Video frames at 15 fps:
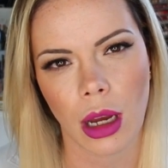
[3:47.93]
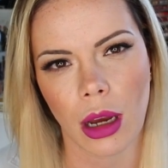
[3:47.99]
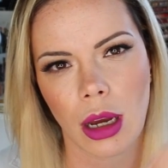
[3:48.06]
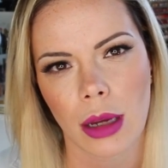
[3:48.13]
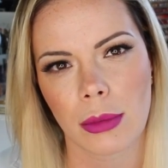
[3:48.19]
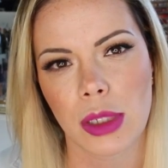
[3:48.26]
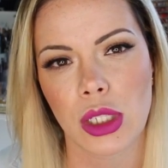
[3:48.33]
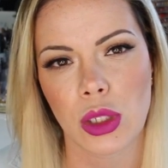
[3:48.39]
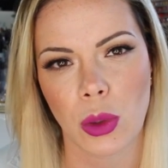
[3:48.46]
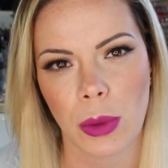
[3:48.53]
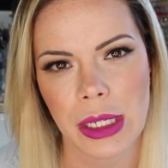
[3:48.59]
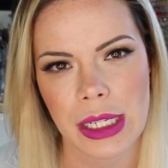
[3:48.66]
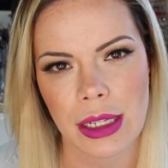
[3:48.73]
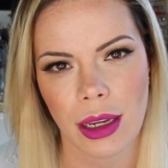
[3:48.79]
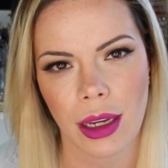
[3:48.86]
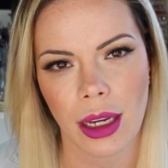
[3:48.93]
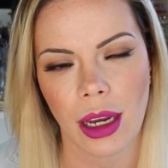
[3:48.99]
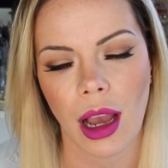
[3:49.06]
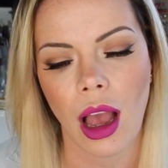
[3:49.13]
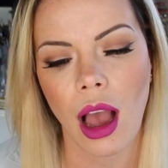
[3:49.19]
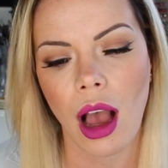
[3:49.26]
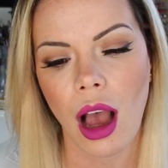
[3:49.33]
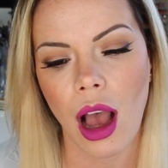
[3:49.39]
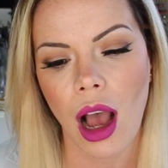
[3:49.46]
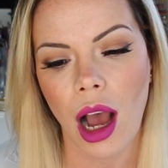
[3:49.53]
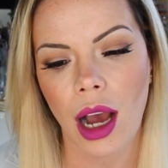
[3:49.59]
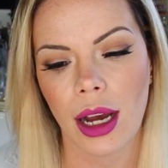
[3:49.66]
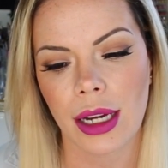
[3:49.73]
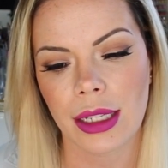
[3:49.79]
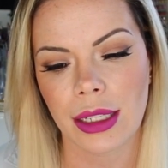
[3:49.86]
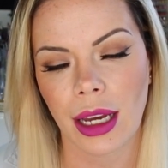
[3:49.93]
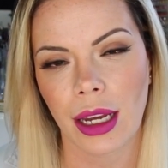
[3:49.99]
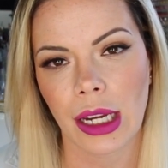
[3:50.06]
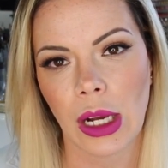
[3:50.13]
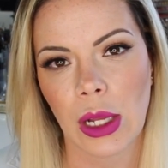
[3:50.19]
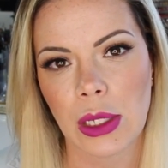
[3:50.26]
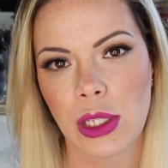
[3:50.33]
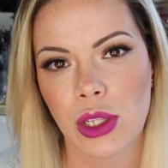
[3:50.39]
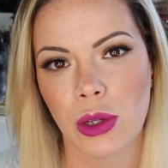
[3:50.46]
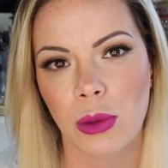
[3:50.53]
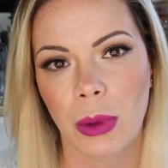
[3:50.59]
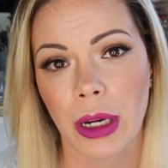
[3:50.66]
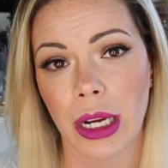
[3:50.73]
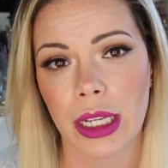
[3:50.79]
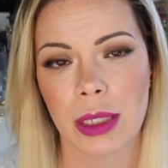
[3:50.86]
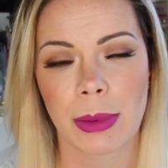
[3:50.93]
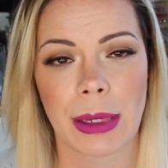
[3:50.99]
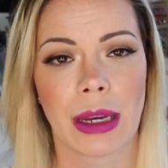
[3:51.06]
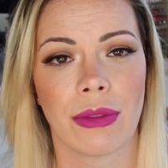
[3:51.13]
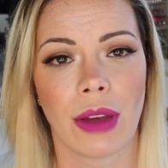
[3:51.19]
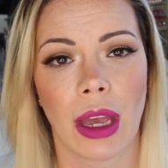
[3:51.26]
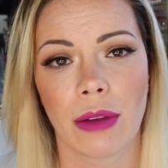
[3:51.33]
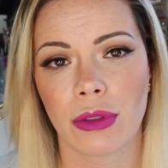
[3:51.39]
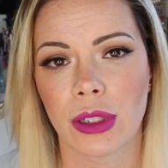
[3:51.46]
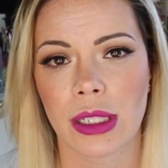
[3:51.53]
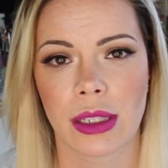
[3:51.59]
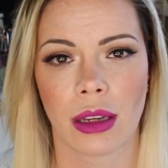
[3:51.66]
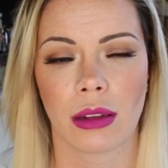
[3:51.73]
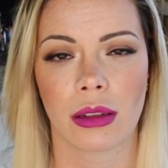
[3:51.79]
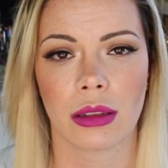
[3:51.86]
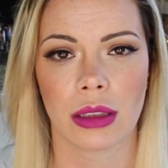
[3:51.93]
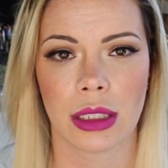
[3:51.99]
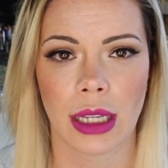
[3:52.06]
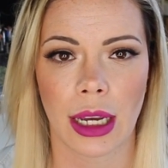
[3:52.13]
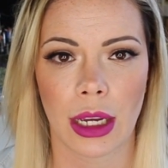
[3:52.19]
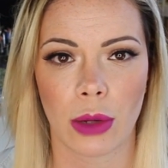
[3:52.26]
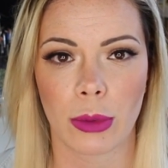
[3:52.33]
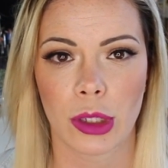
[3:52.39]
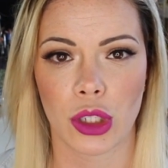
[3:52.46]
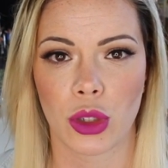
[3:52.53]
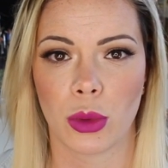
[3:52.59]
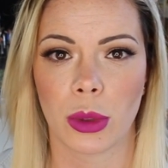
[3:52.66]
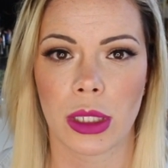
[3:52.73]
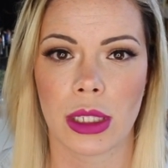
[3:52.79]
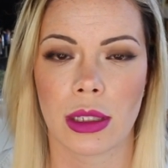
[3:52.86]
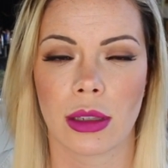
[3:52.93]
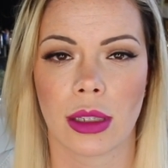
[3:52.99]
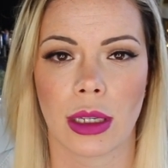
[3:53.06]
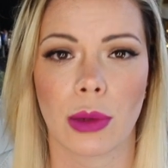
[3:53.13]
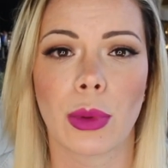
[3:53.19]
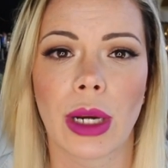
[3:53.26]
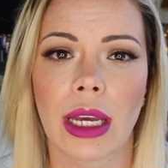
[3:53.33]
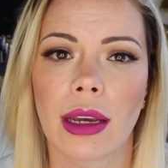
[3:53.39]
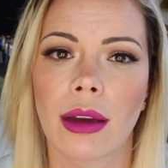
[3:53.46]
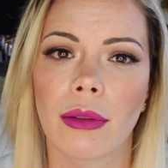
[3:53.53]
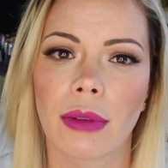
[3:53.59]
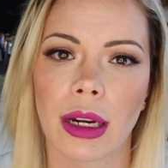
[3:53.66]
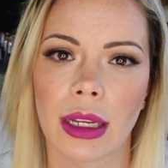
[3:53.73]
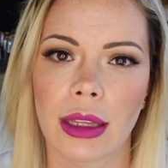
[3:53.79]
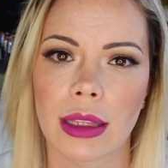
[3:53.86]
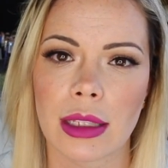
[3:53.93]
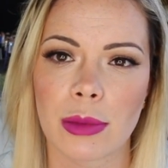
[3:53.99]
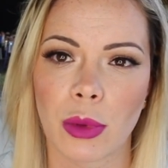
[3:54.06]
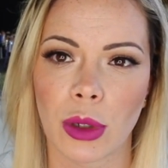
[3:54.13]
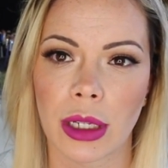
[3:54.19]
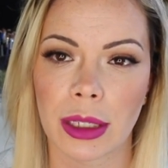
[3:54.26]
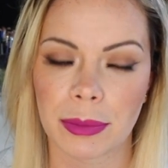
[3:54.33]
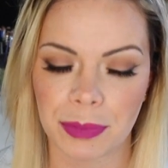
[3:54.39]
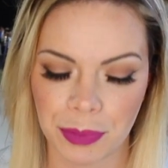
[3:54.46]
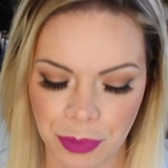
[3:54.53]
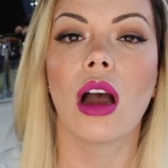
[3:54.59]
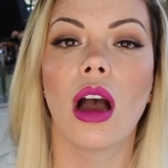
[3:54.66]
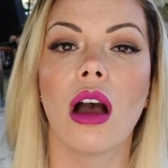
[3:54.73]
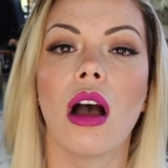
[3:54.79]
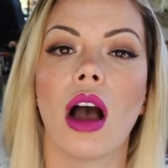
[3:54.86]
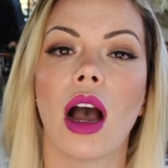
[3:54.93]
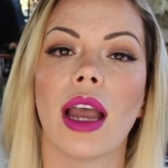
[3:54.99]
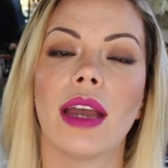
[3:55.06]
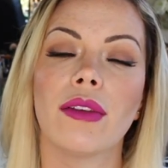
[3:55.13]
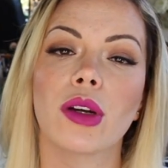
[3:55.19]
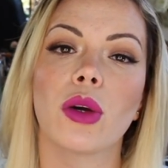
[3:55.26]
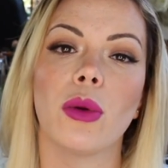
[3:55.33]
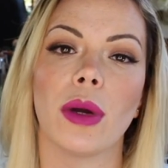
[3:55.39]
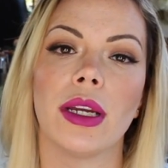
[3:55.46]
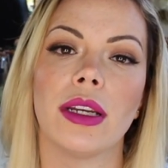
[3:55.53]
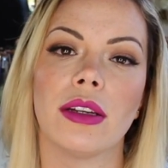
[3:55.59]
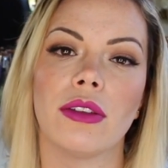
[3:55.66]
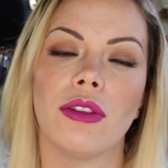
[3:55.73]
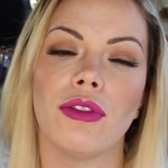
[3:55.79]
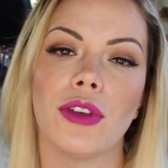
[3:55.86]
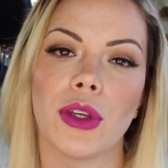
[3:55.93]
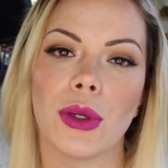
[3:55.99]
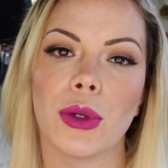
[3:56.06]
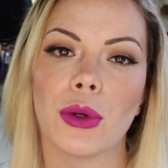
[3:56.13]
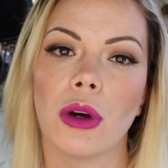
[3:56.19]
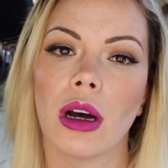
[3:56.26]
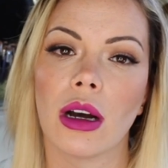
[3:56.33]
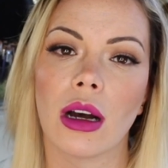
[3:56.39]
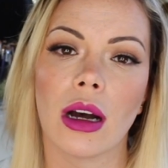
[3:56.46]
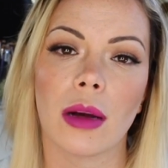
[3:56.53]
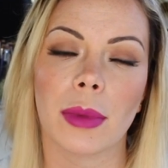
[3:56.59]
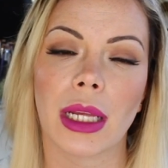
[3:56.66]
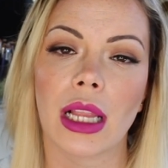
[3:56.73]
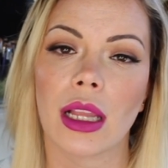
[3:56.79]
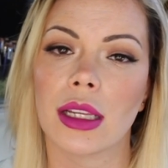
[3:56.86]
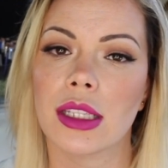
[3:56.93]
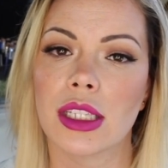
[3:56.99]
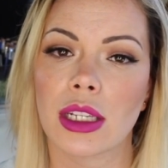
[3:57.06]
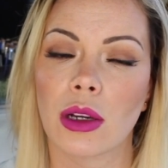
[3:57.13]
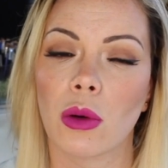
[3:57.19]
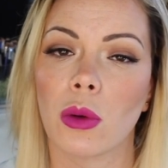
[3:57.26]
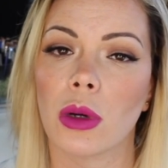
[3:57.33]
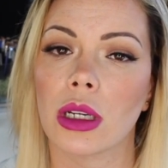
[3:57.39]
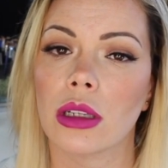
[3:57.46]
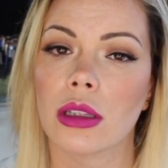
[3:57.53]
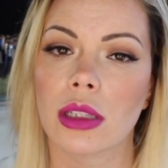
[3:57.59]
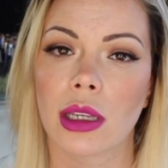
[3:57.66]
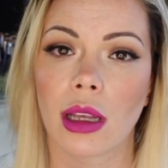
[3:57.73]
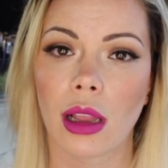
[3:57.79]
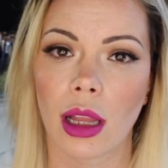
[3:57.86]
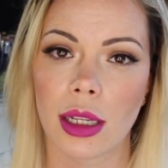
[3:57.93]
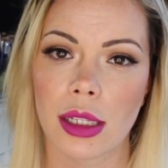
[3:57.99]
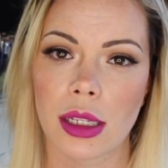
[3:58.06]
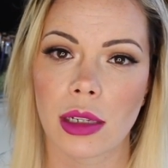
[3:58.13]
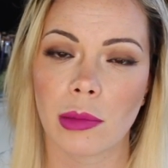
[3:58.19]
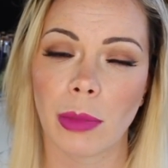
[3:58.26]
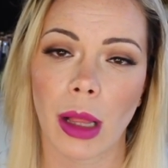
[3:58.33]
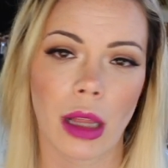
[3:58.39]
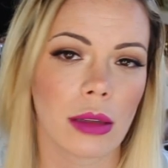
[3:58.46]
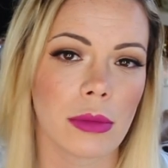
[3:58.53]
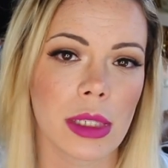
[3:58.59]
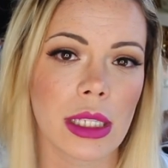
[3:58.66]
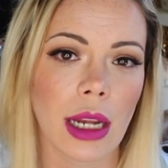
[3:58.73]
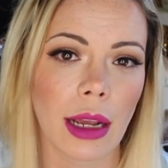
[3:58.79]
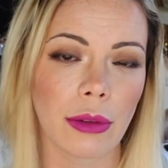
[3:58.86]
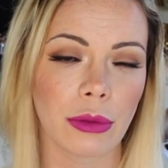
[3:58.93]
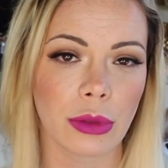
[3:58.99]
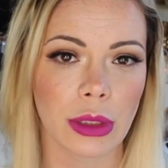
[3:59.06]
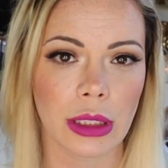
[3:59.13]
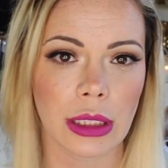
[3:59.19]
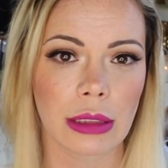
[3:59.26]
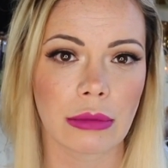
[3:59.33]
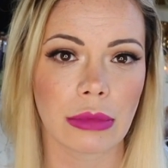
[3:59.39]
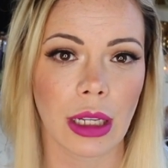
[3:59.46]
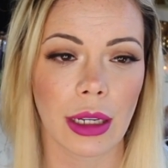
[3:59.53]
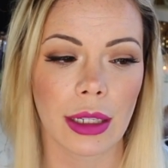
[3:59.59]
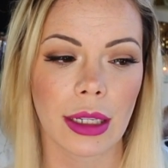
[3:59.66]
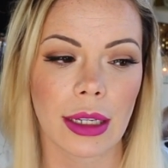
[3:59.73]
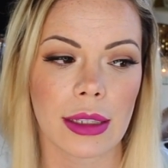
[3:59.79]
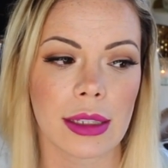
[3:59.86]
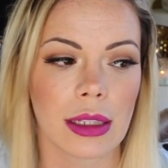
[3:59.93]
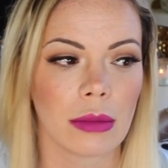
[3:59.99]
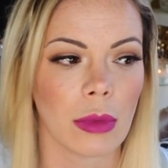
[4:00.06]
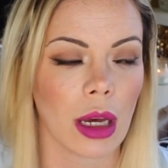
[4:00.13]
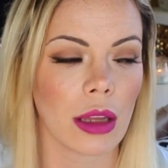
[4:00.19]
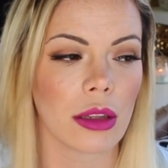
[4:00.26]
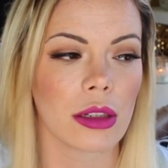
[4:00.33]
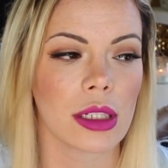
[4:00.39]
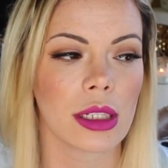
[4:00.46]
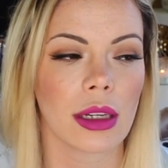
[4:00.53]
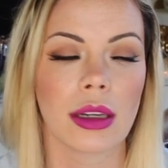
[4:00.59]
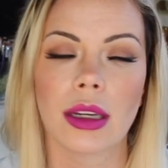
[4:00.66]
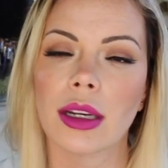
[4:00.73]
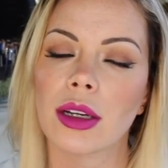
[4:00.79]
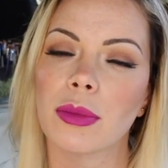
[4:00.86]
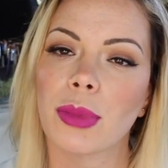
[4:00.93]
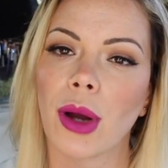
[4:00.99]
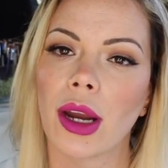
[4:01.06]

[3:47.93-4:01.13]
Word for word: um, squinting. And I also wear SPF every single day, which you will see when I get ready this morning. I have quite a few um, cleansing oils and cleansing balms that I really like and some other skincare